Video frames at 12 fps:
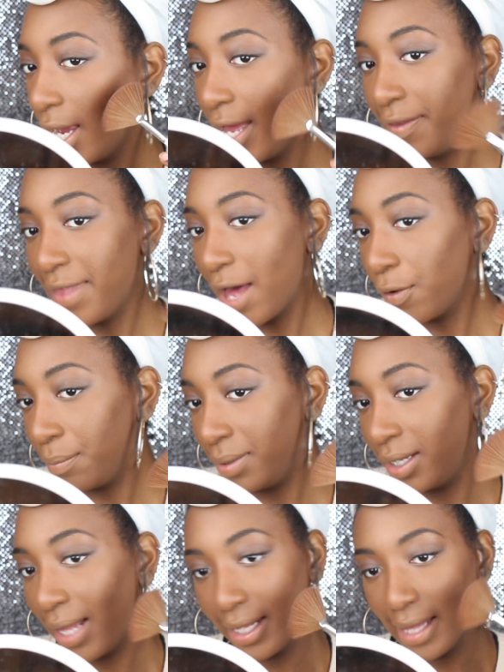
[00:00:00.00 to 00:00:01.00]
and that would
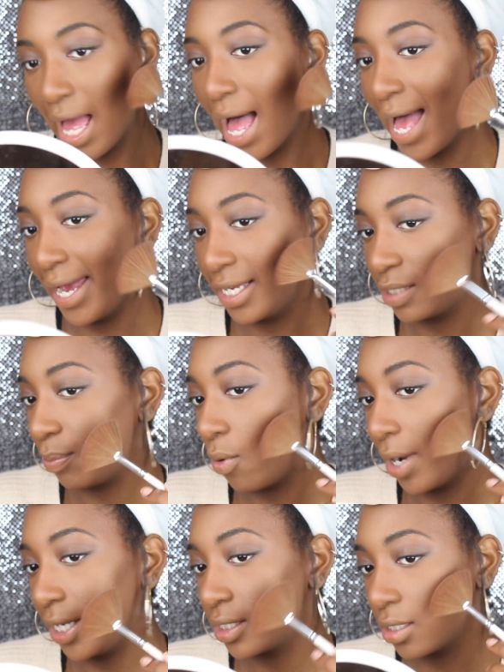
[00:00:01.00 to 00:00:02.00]
be like the highest
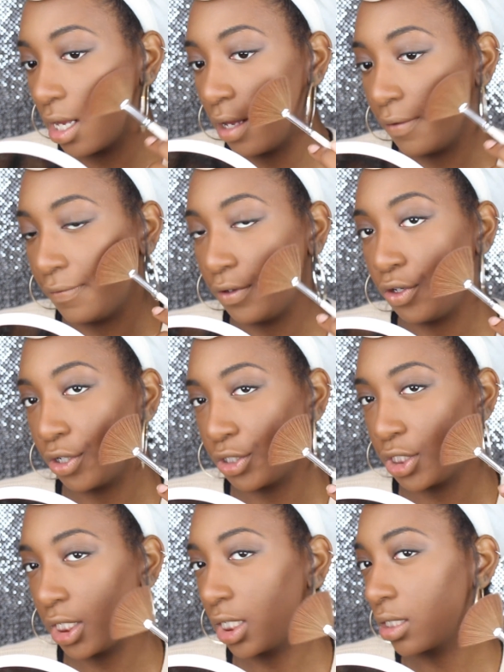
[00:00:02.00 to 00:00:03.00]
points of your
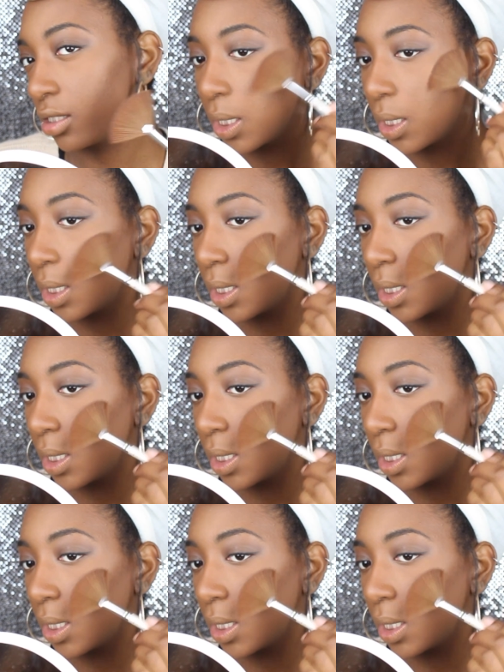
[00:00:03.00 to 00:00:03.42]
cheeks.